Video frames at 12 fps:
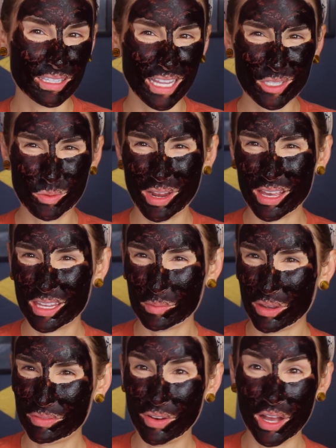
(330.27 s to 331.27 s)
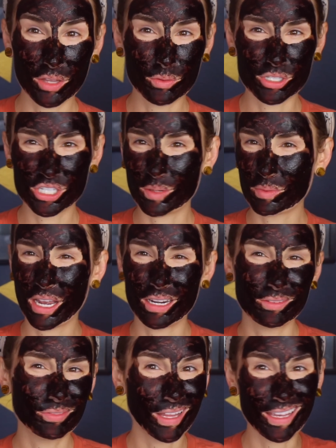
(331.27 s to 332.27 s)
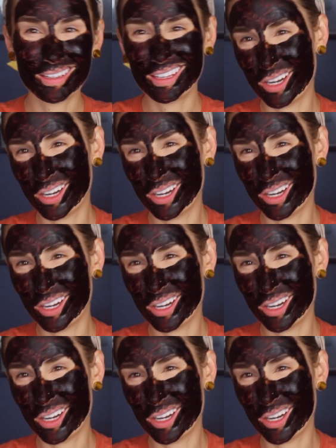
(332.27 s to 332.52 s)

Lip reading: and that's why I think my followership kind of like,